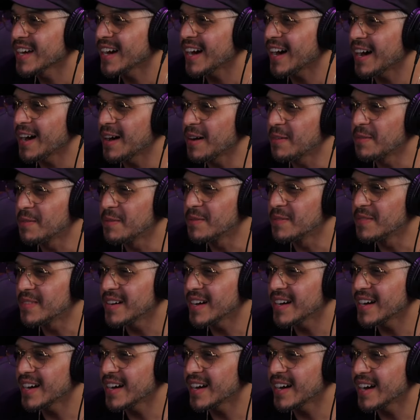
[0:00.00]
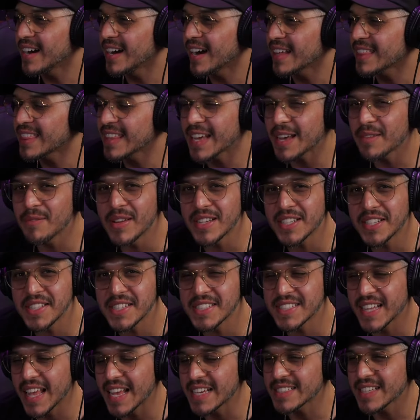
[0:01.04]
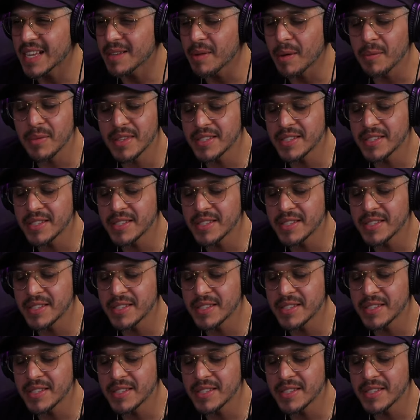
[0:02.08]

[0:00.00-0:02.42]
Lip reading: I think I mentioned this last time.